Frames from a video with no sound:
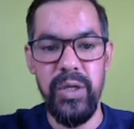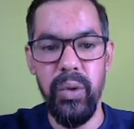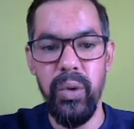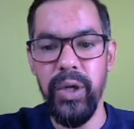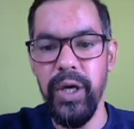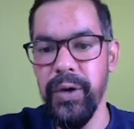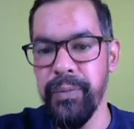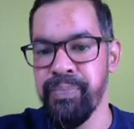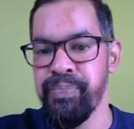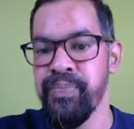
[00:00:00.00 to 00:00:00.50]

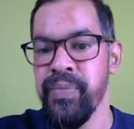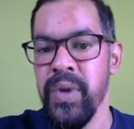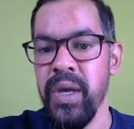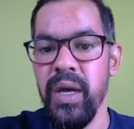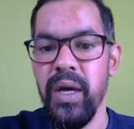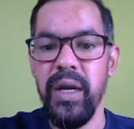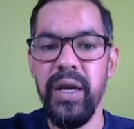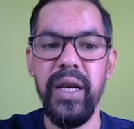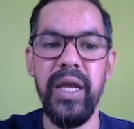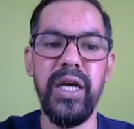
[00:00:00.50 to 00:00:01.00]
Okay,
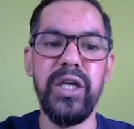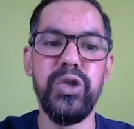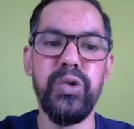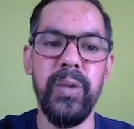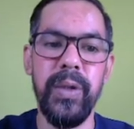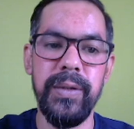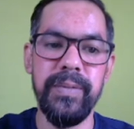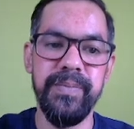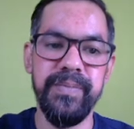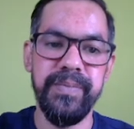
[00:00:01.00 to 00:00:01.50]
next
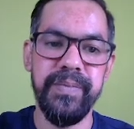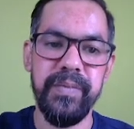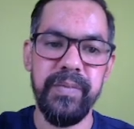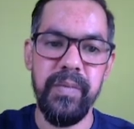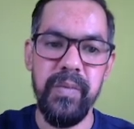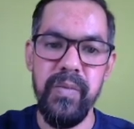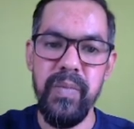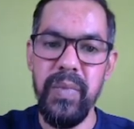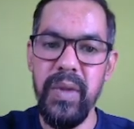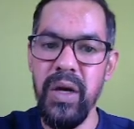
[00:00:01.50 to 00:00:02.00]
one,
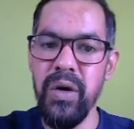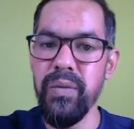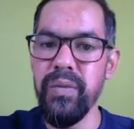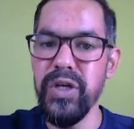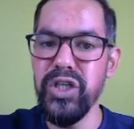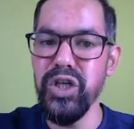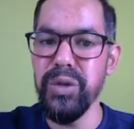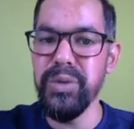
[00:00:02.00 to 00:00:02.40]
which